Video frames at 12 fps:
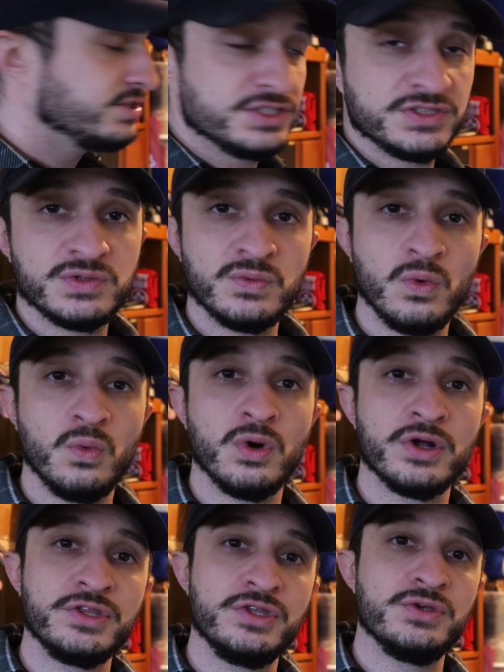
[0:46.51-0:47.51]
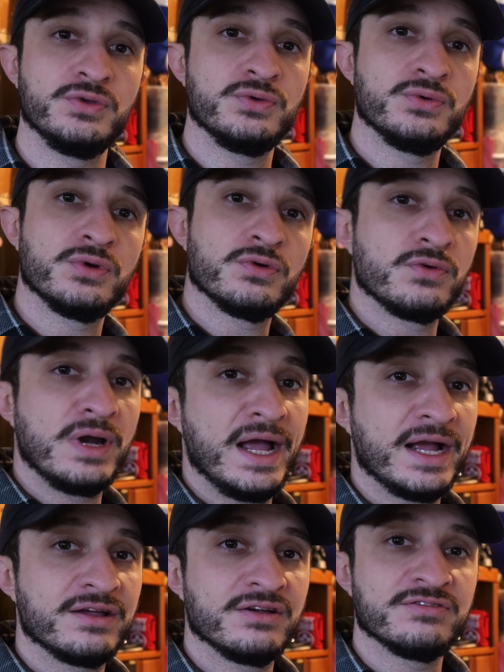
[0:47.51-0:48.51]
just one U
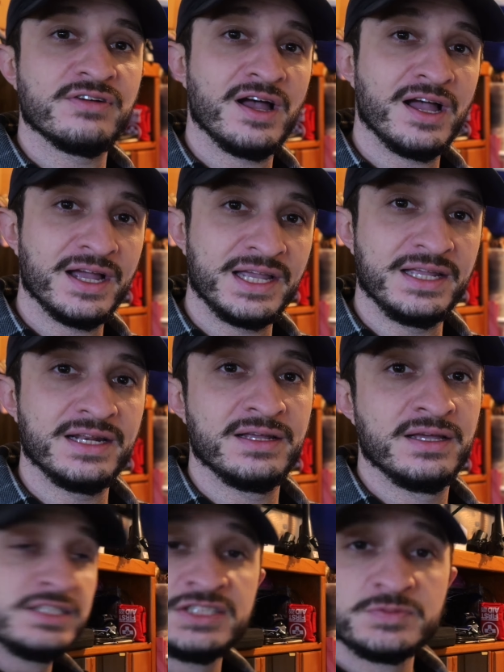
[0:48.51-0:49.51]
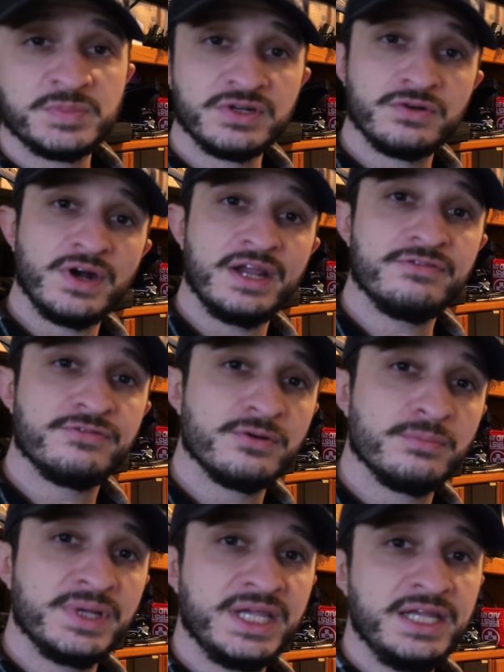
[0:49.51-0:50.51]
rack of height. This has been great
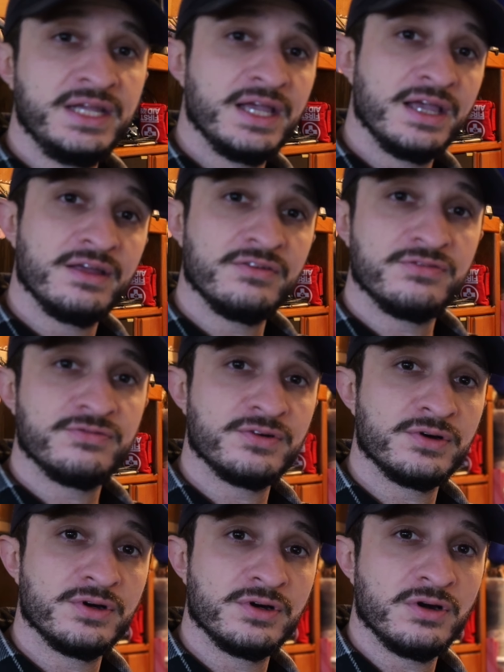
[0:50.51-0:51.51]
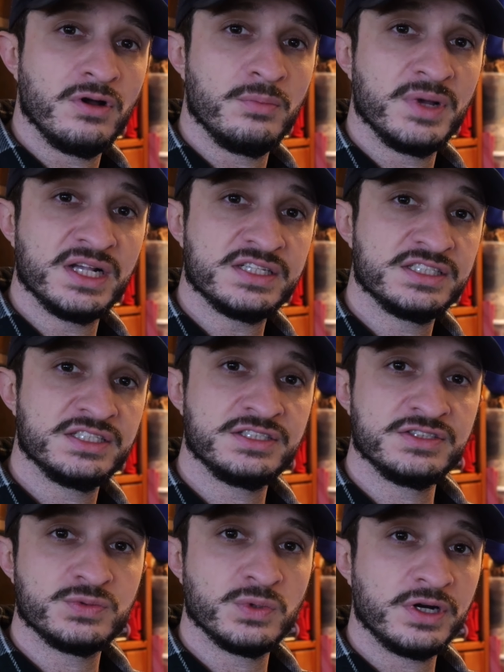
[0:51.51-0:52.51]
for me and for all my
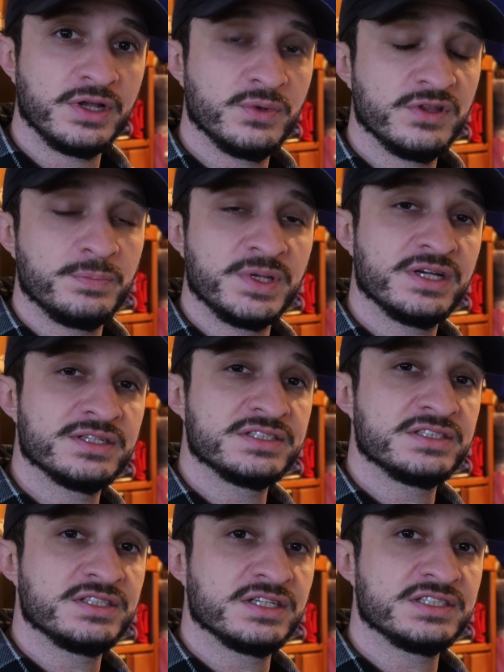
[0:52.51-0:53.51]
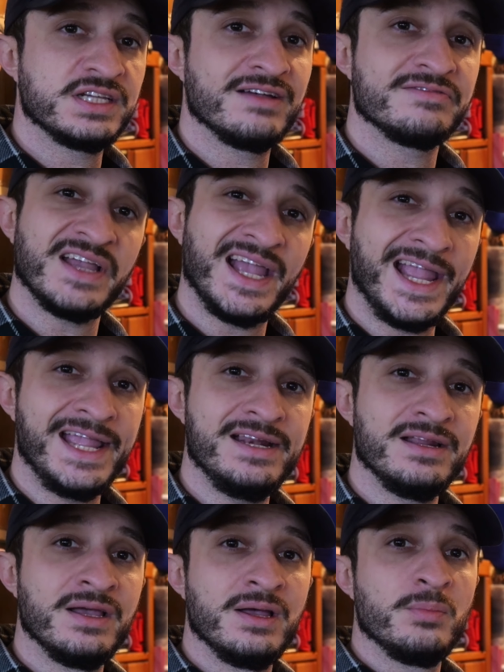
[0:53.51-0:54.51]
assistants working with because it does have
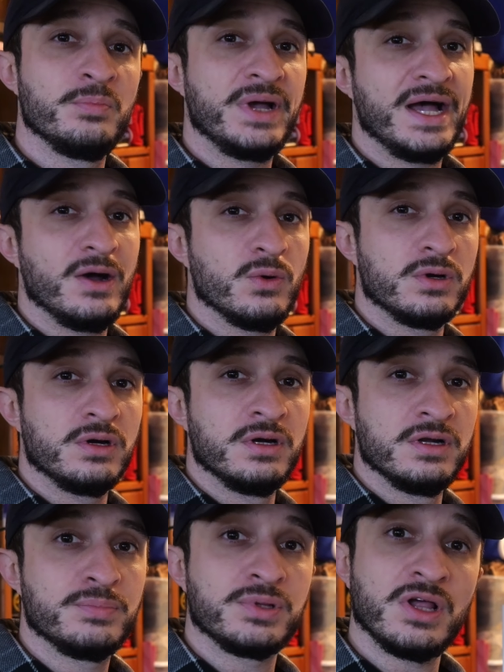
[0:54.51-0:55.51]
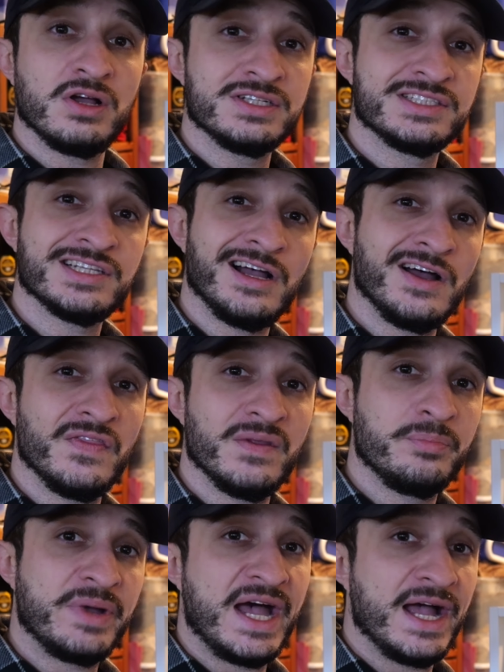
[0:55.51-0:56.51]
eight power plugs on
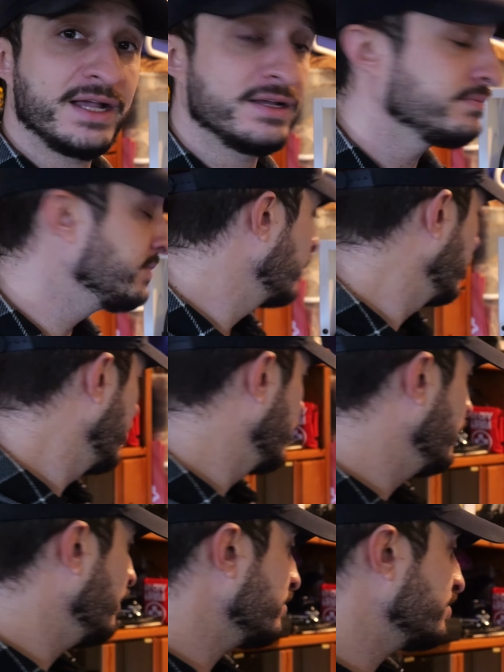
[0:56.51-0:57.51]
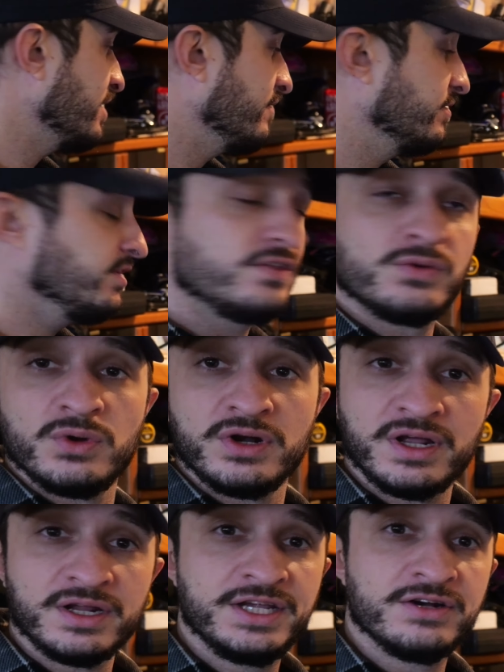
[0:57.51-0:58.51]
the back. You also have another one
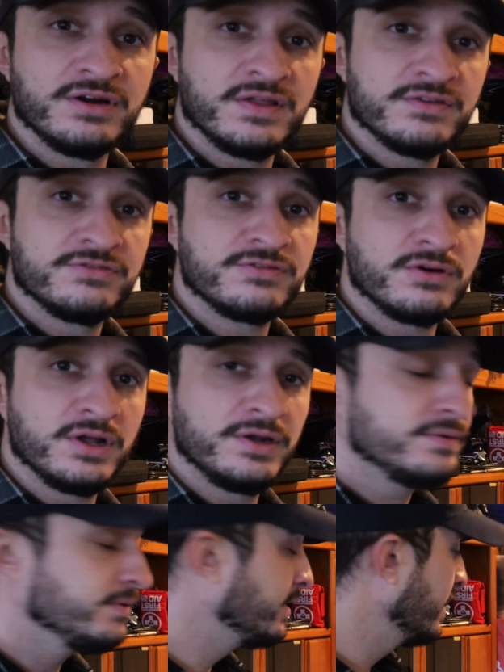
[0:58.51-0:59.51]
out here on the front.